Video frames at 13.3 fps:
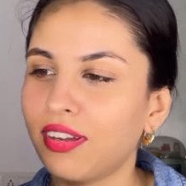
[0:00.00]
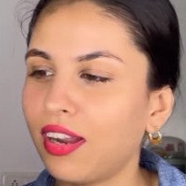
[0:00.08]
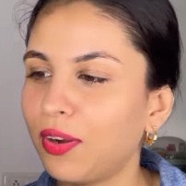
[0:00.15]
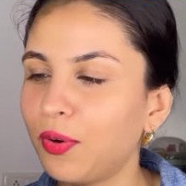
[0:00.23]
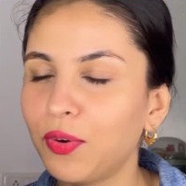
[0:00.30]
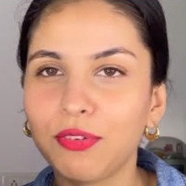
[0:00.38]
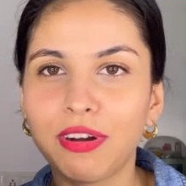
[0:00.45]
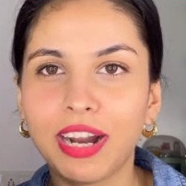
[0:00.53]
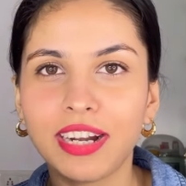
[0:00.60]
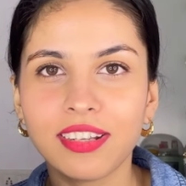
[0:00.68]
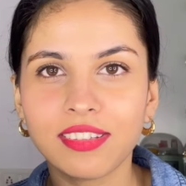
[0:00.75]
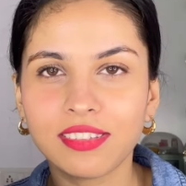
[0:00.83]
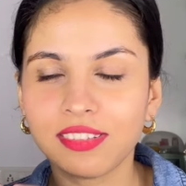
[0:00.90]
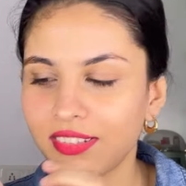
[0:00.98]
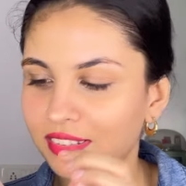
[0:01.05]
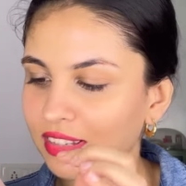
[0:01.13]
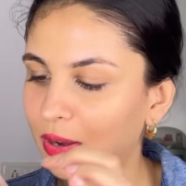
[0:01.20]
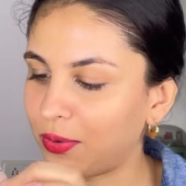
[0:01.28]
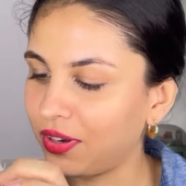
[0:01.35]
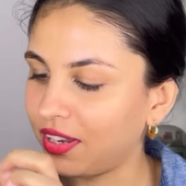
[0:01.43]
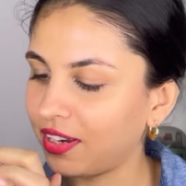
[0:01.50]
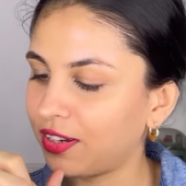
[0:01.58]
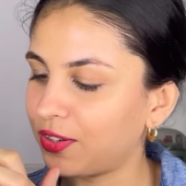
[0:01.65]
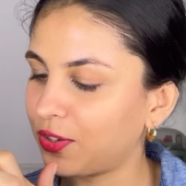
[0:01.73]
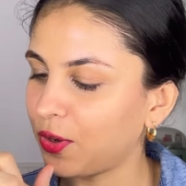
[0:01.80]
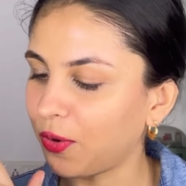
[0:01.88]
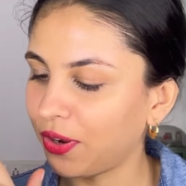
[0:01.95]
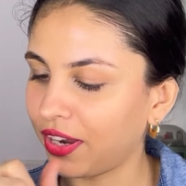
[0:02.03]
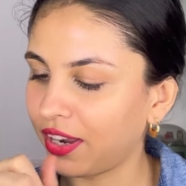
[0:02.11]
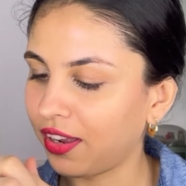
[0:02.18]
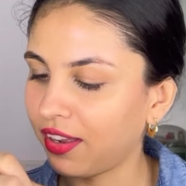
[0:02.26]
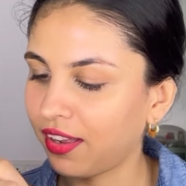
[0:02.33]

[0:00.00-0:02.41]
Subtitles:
I don't know why does this sound like a toy.